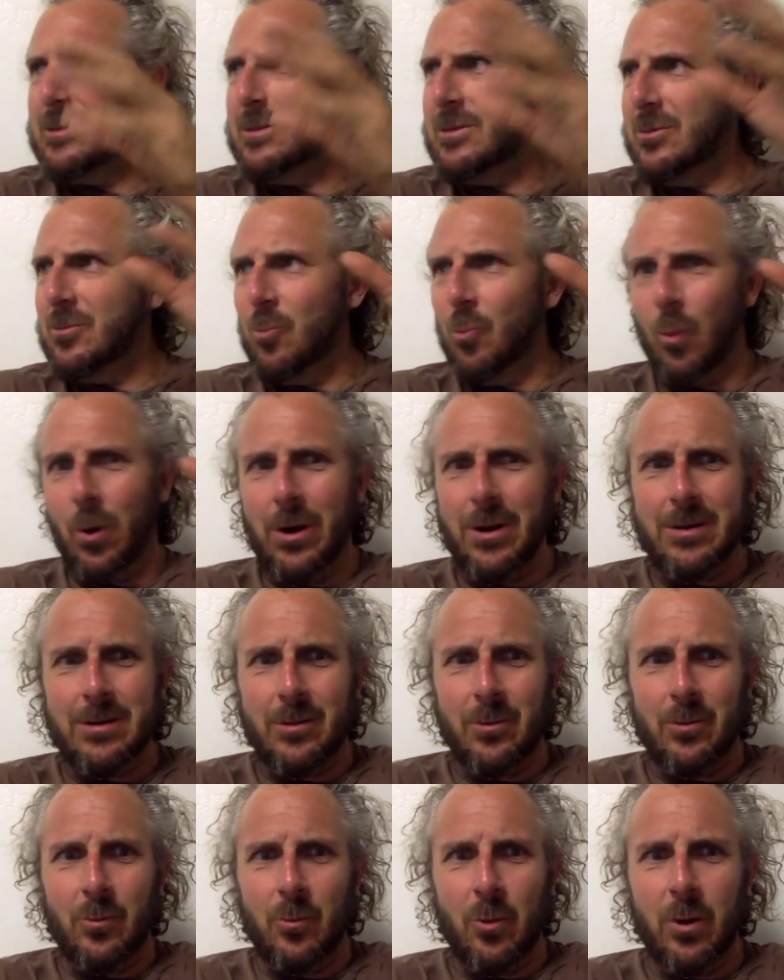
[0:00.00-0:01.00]
What
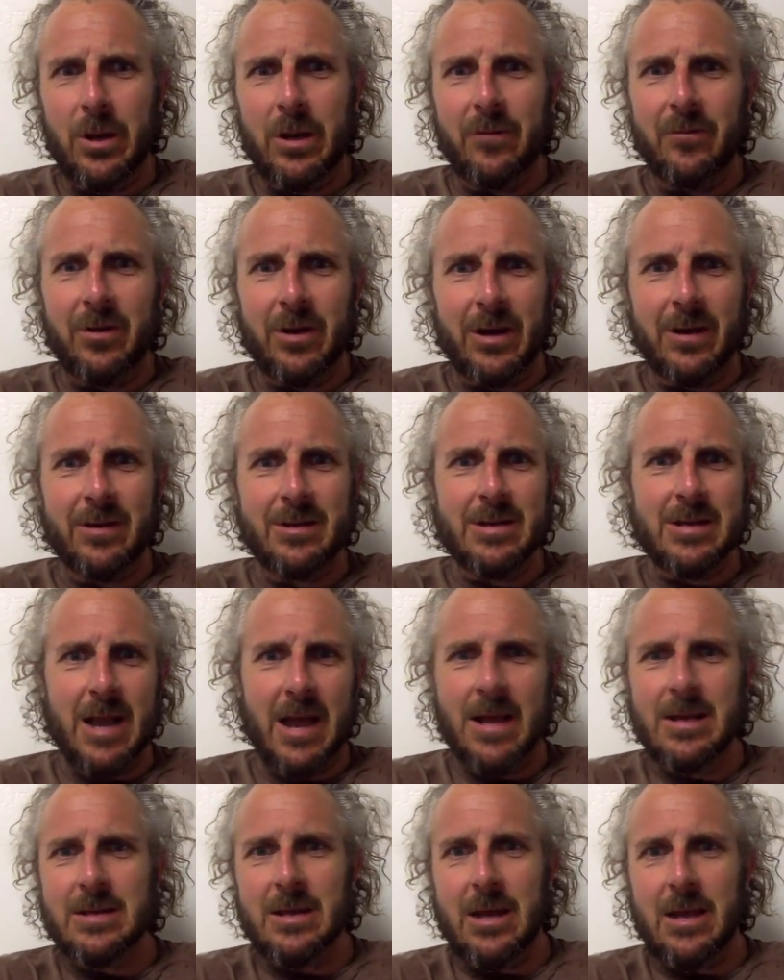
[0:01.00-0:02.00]
even is an
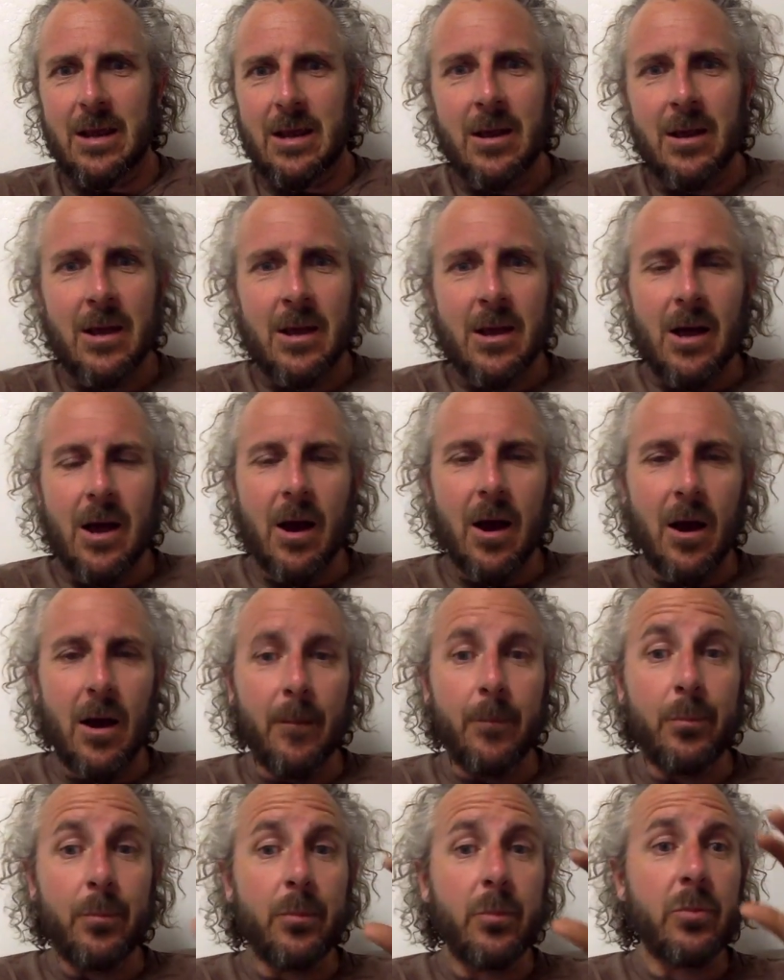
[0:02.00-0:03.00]
essay?
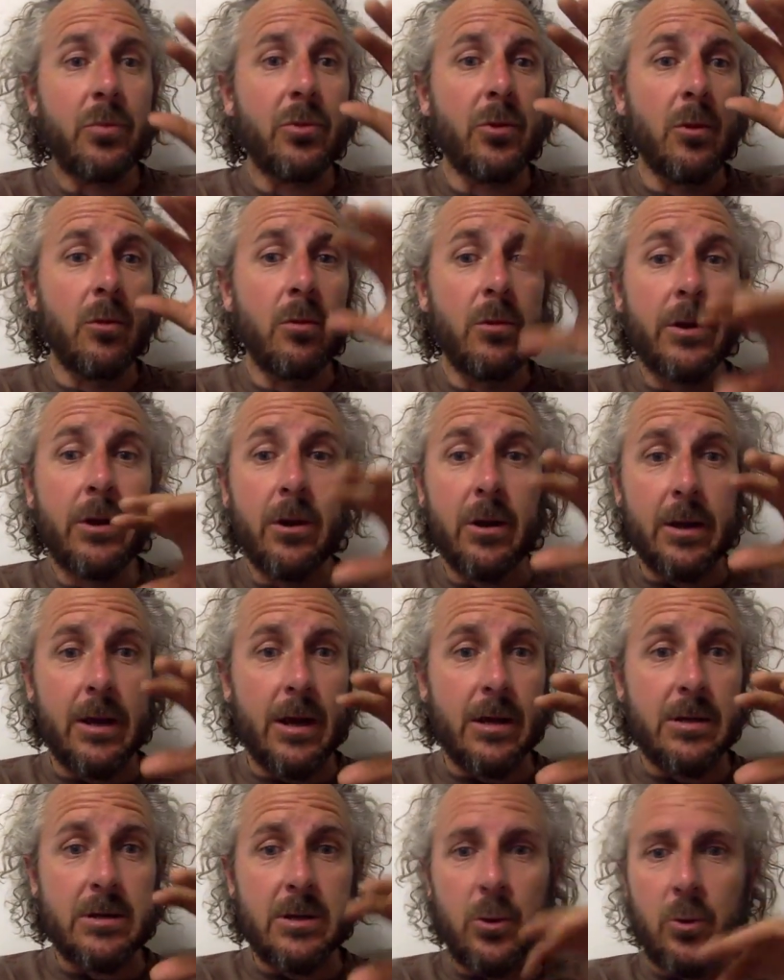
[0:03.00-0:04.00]
The lyric
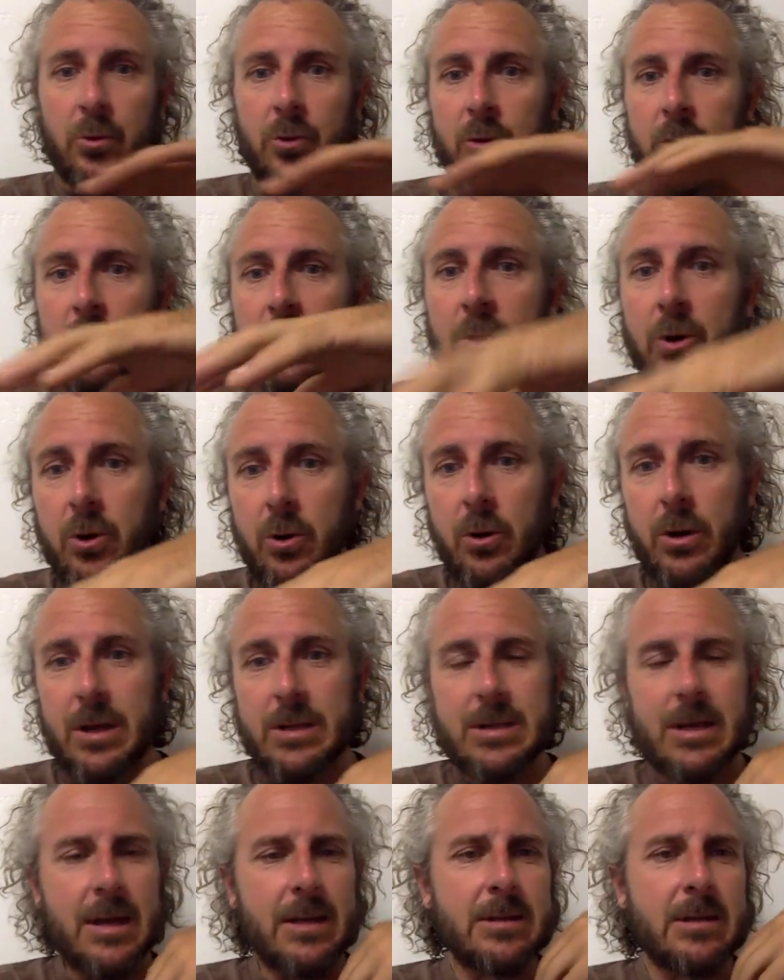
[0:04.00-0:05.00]
essay or the lyrical
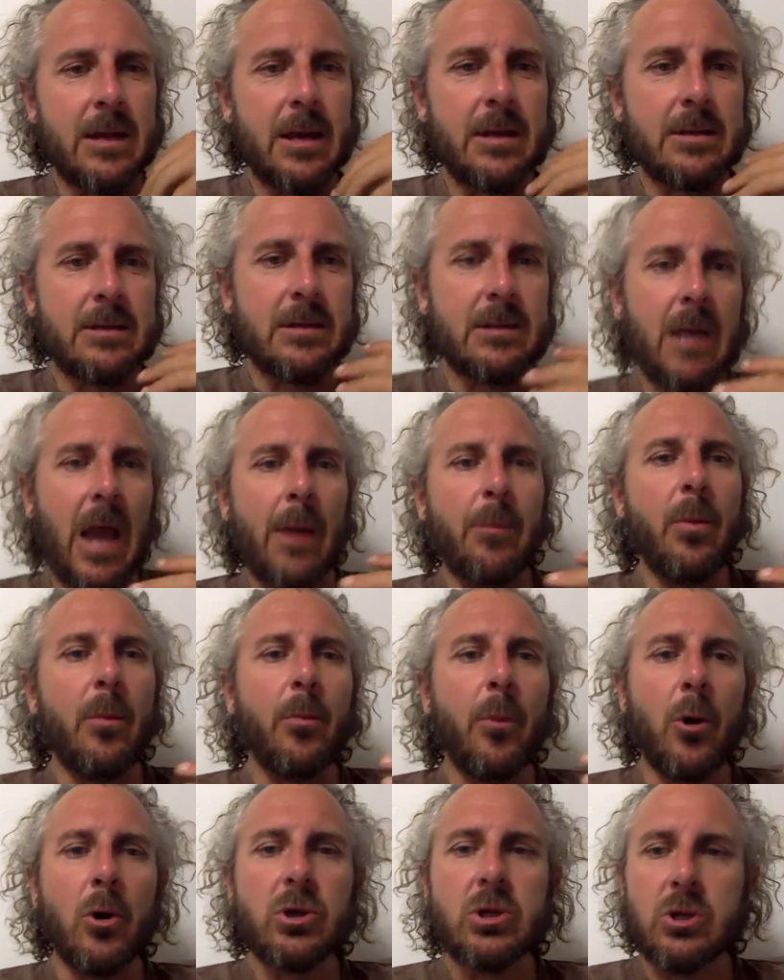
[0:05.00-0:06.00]
essay, it's a type
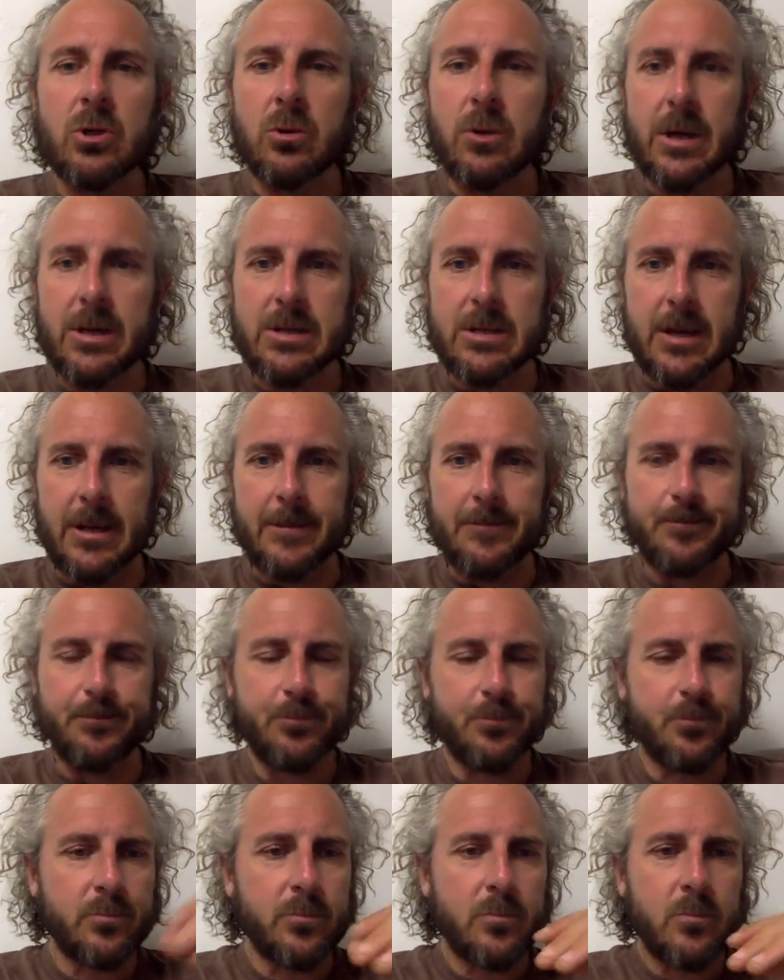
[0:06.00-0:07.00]
of personal essay,
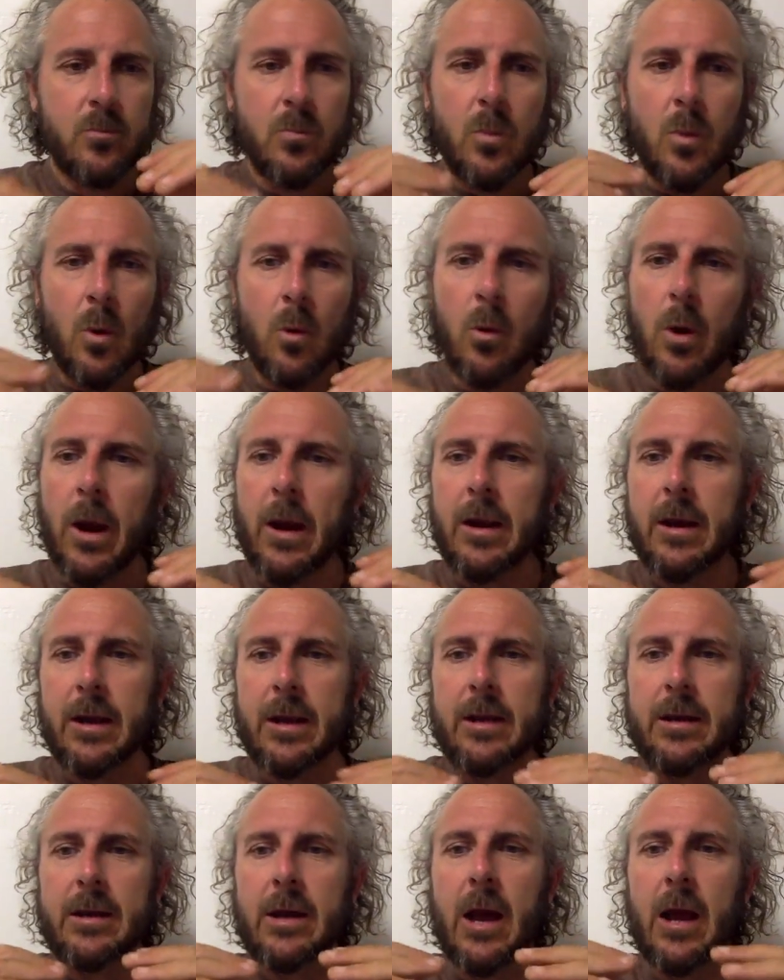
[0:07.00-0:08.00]
right? And
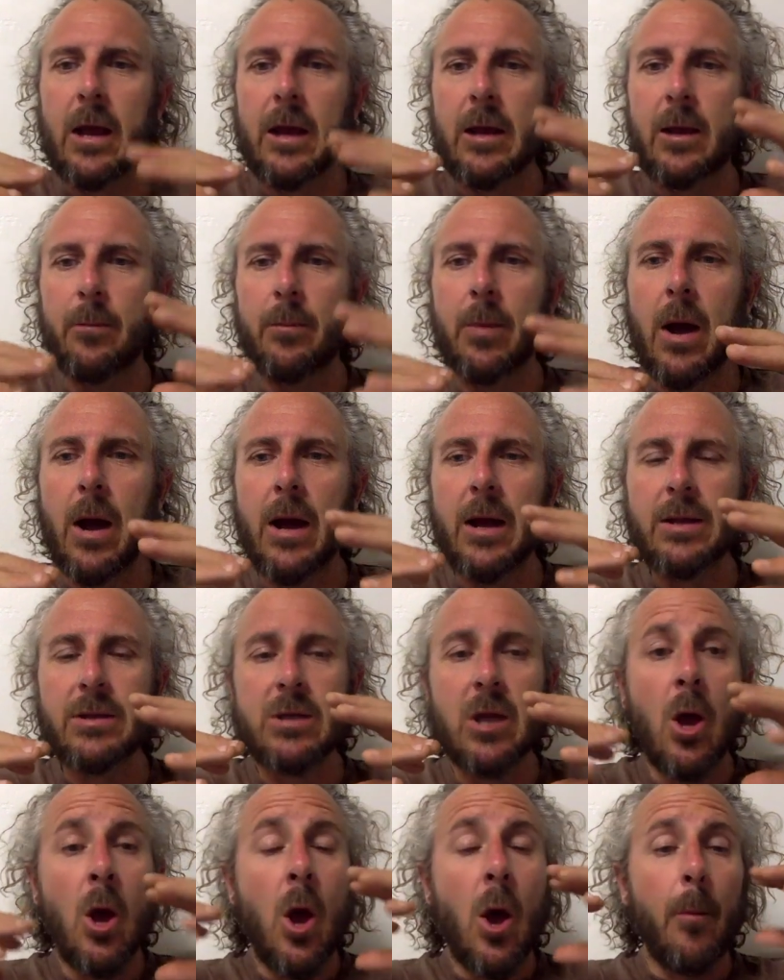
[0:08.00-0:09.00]
it combines
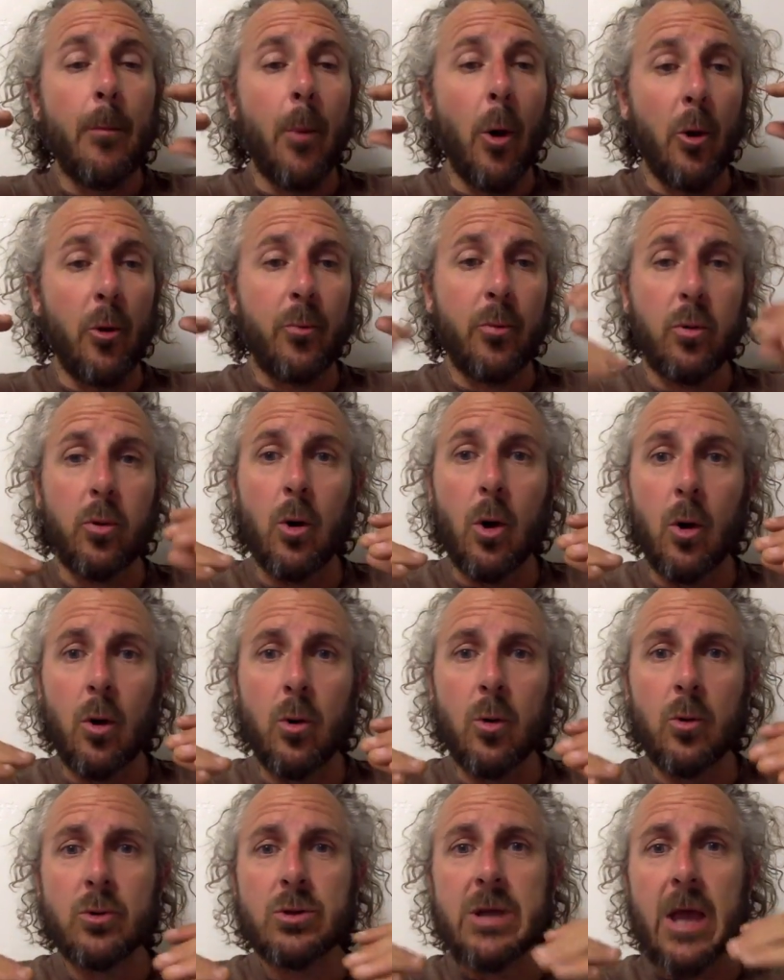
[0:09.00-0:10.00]
both
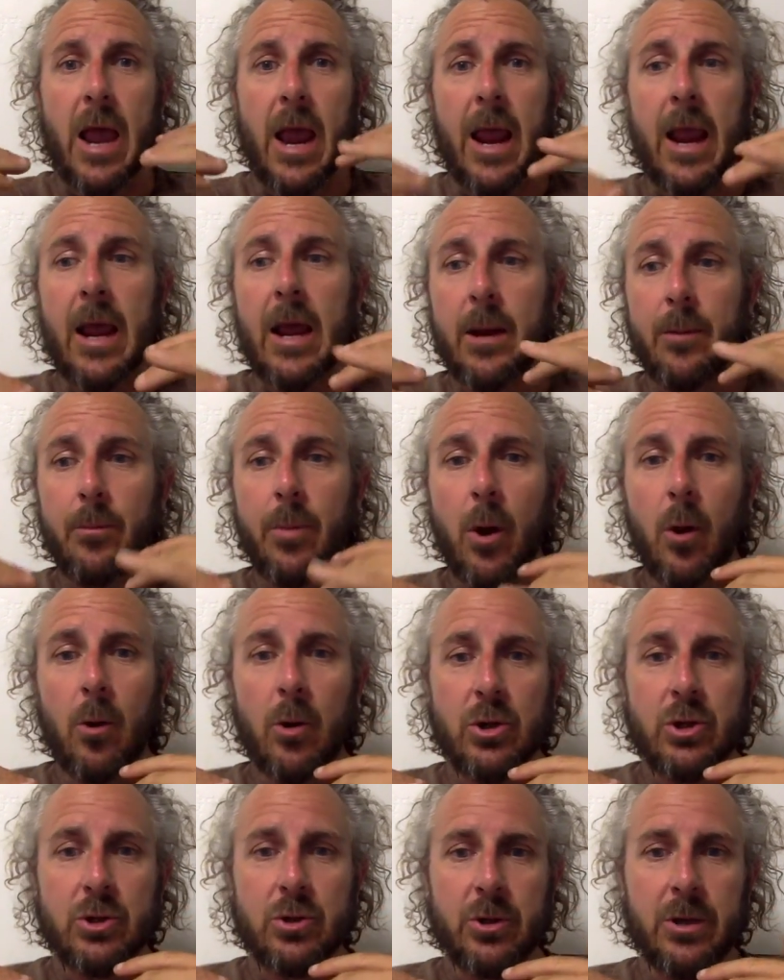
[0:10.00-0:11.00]
prose and
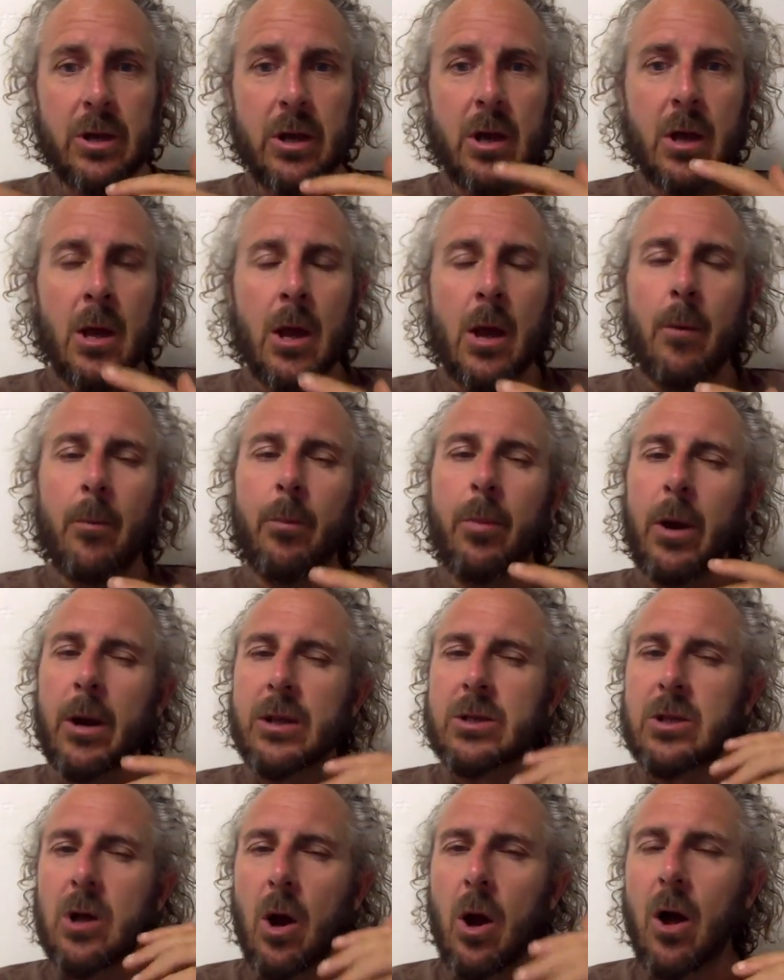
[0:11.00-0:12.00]
poetry, but
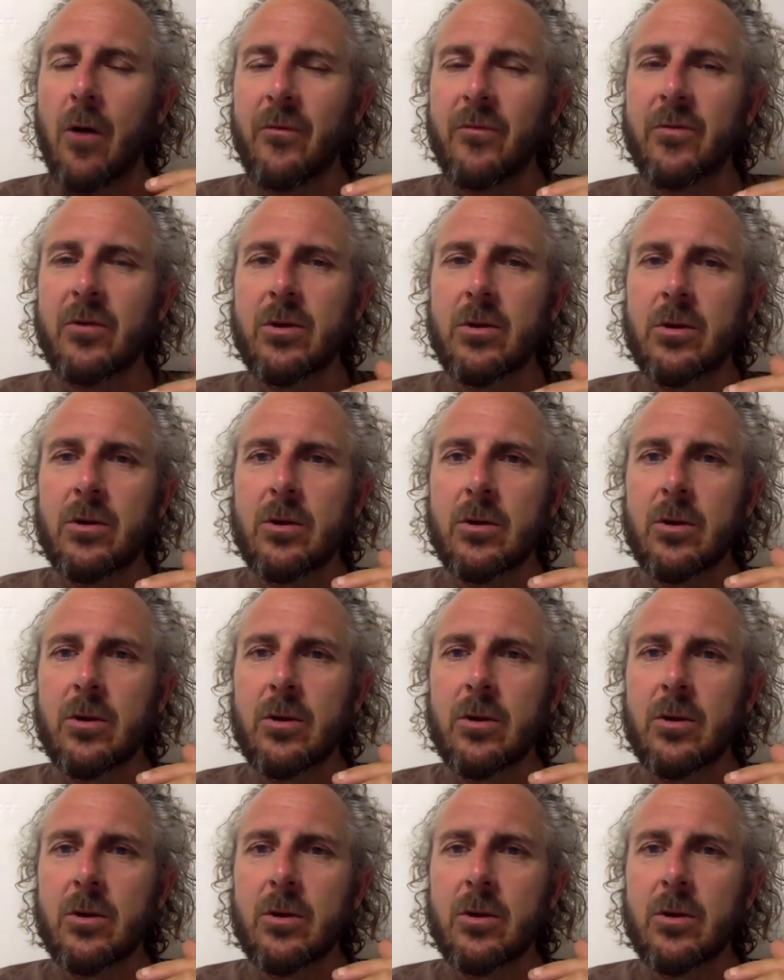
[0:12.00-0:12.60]
it's often